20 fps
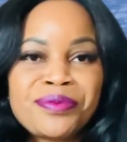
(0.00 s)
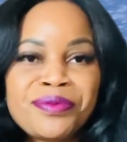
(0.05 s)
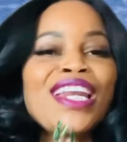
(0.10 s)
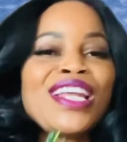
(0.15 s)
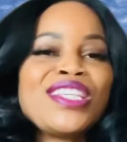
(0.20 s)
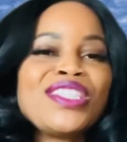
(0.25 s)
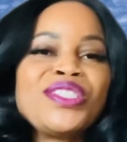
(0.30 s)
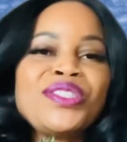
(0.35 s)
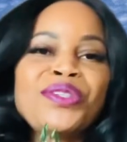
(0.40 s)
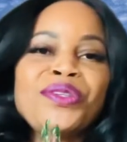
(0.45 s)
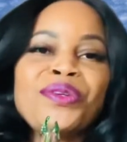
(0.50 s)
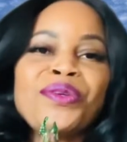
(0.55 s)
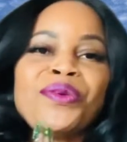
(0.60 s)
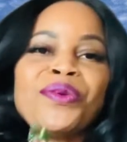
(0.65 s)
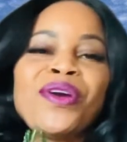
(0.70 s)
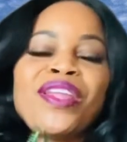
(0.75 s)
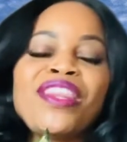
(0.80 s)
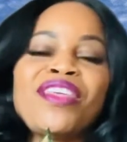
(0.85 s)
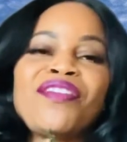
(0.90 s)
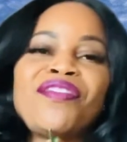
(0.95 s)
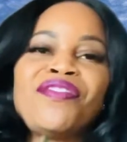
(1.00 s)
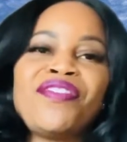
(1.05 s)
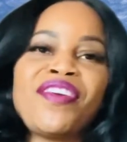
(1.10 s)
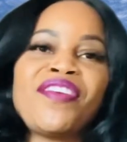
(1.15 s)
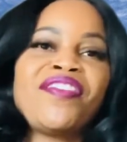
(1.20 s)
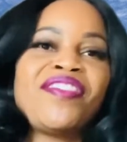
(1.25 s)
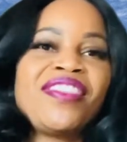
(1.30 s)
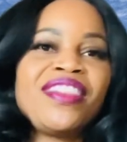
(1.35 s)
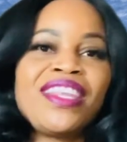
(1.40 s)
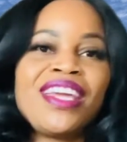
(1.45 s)
into the
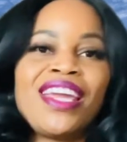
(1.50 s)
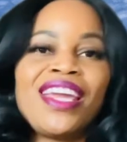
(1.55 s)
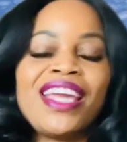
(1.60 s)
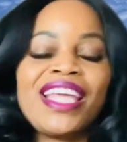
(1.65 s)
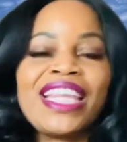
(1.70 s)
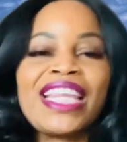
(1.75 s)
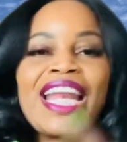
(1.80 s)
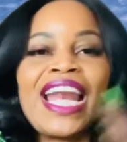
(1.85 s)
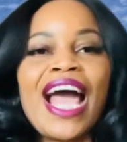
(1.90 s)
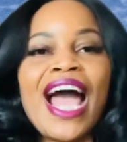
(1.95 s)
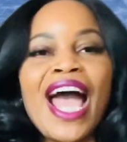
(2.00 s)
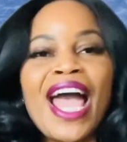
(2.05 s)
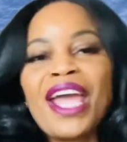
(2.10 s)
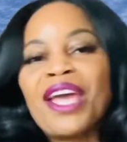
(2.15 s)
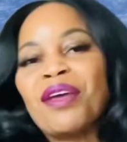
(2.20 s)
fifth thing that I